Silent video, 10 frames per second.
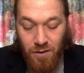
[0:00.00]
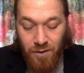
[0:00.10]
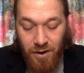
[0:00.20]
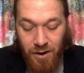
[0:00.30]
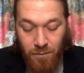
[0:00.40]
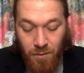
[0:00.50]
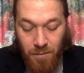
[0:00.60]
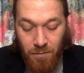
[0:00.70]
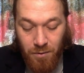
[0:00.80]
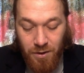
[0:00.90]
Then he
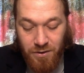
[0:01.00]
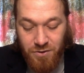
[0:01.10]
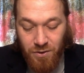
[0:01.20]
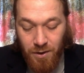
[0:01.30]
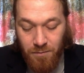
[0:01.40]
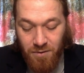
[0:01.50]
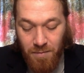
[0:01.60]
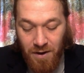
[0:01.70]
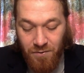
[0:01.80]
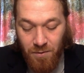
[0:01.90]
remembered his dreams
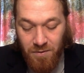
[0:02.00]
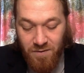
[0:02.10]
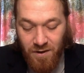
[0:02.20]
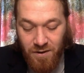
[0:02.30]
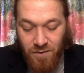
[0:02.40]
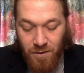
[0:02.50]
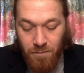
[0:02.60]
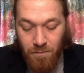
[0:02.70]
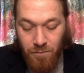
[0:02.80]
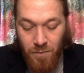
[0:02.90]
about them and said to
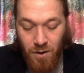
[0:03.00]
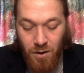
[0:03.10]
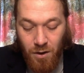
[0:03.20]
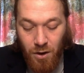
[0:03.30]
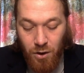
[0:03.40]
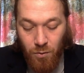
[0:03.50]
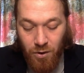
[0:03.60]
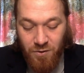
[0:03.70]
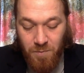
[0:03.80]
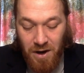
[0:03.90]
them, "You
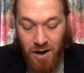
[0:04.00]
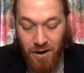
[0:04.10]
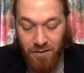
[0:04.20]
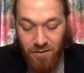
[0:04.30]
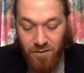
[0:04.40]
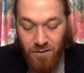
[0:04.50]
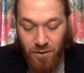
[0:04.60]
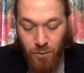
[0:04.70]
are spies.